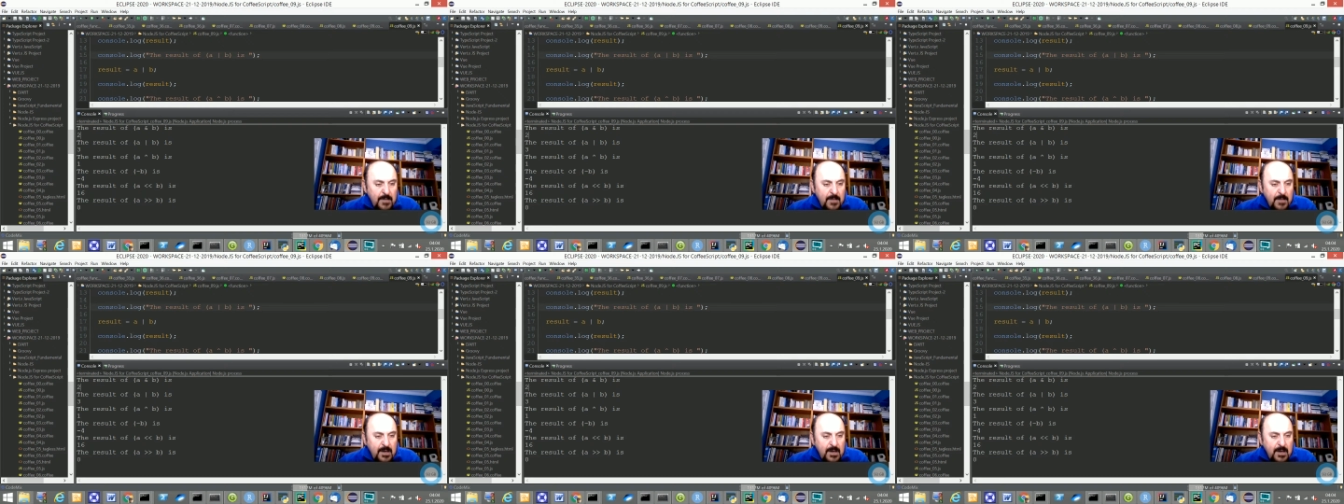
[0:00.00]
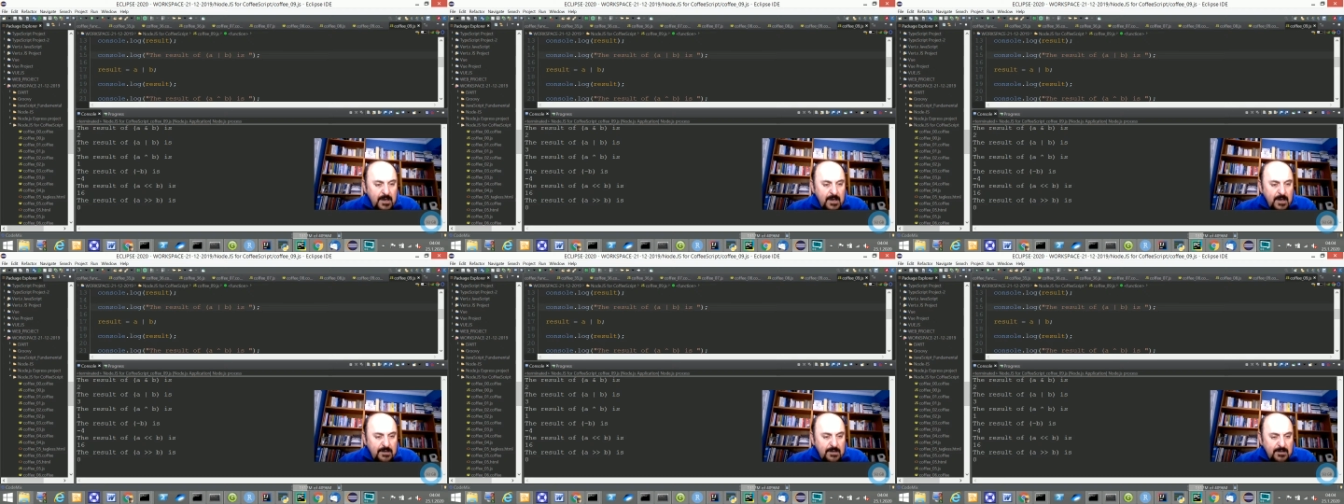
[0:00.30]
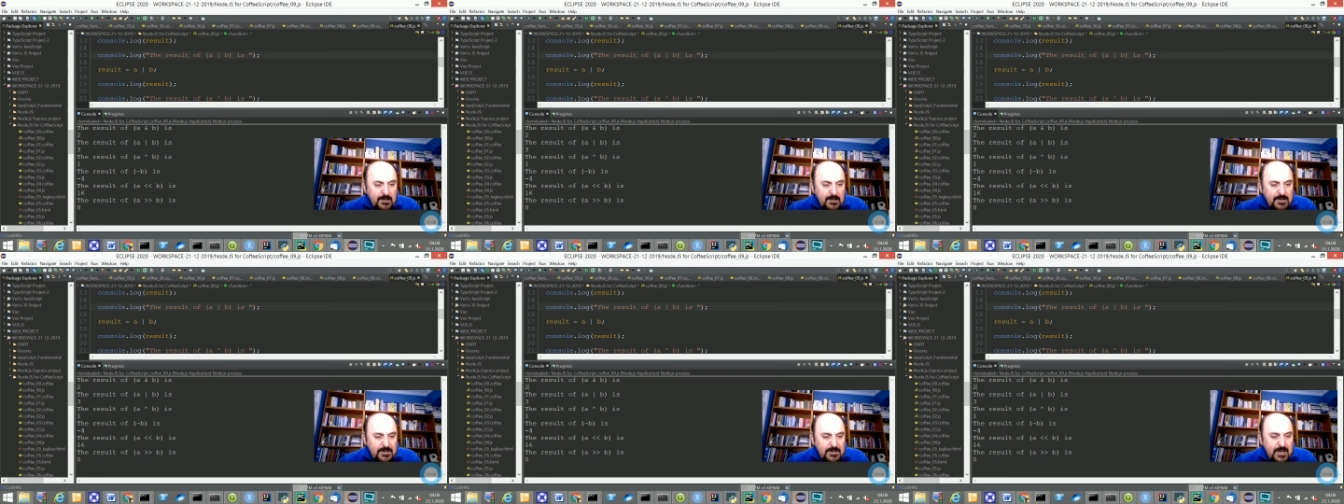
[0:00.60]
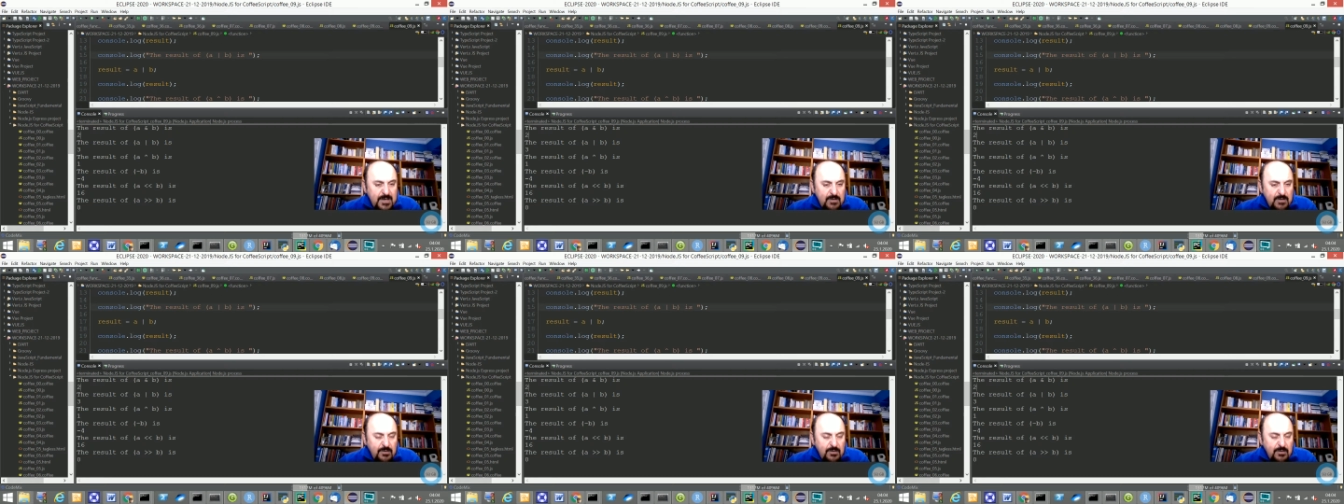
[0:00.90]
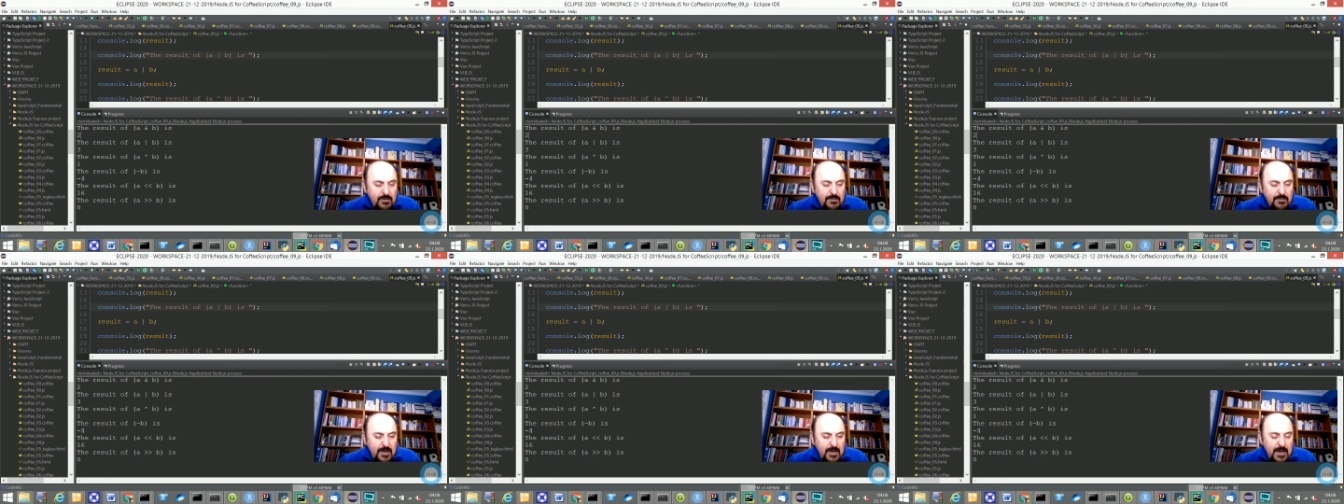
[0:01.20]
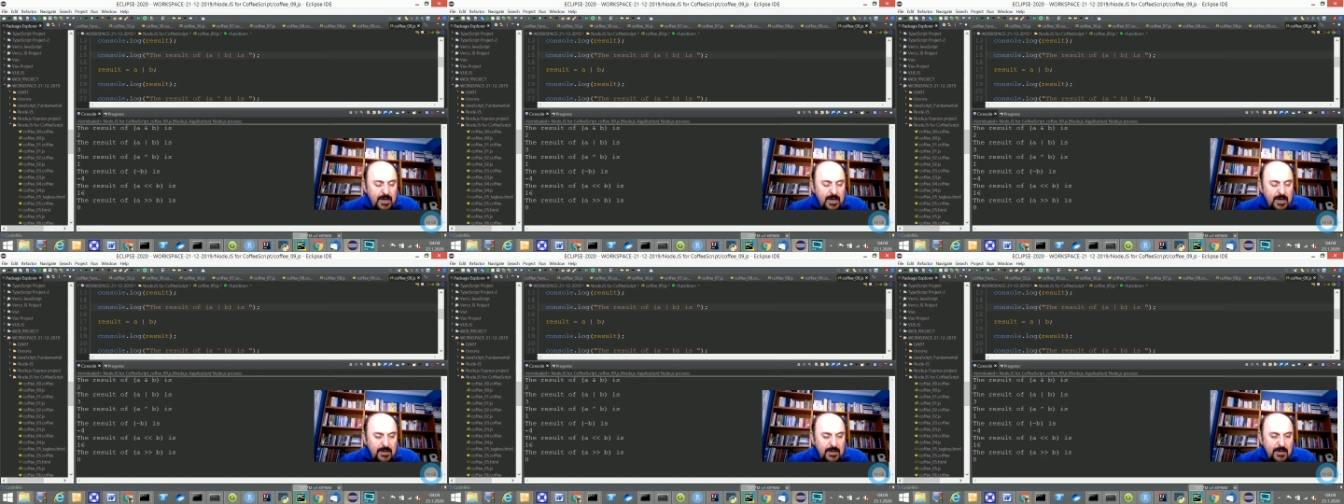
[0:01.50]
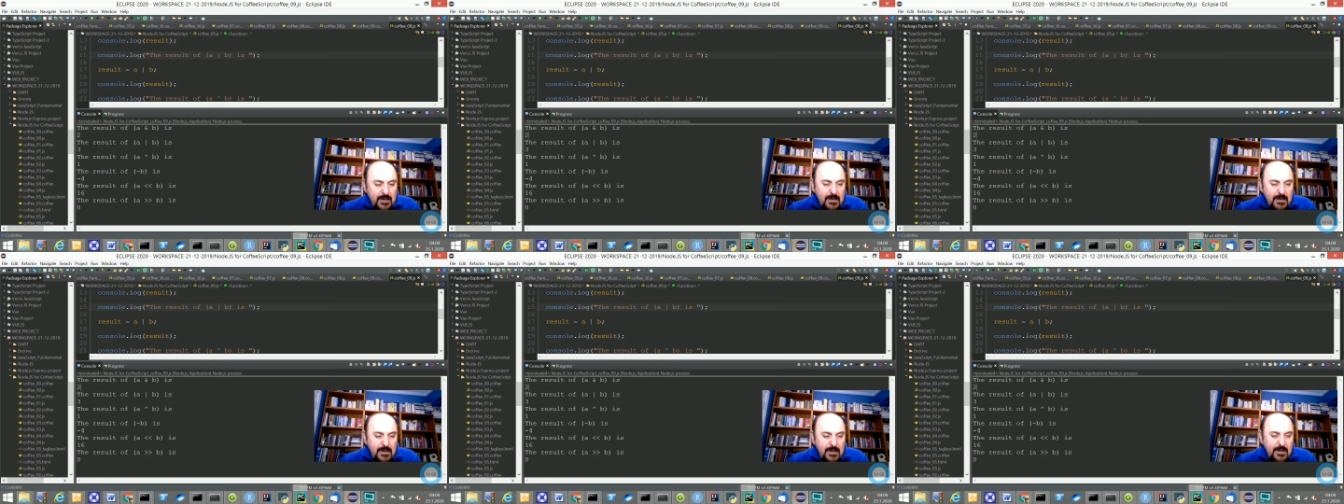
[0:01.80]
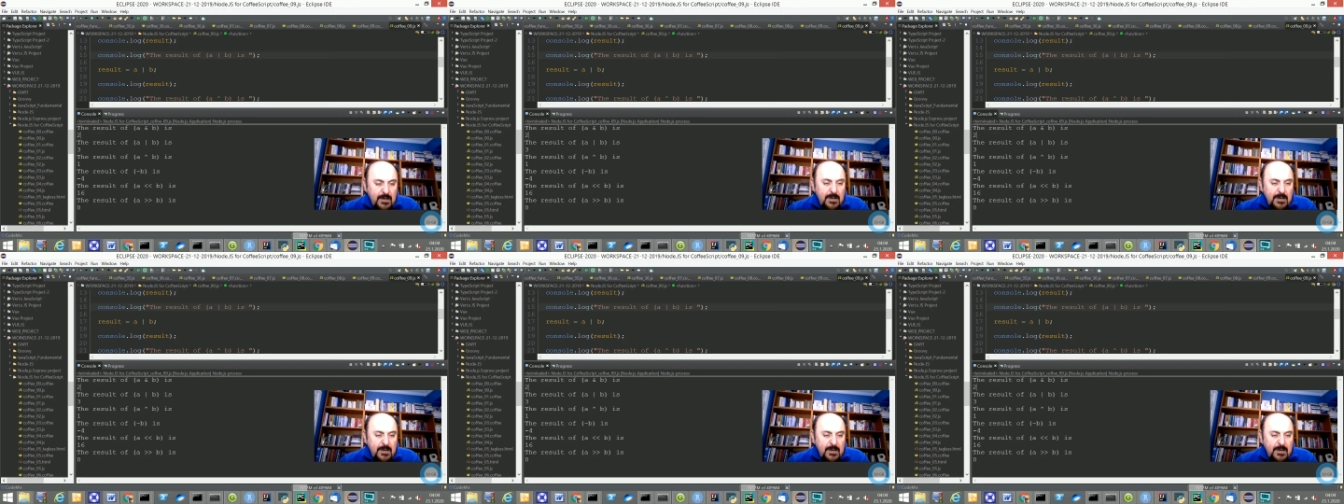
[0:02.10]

and the result of A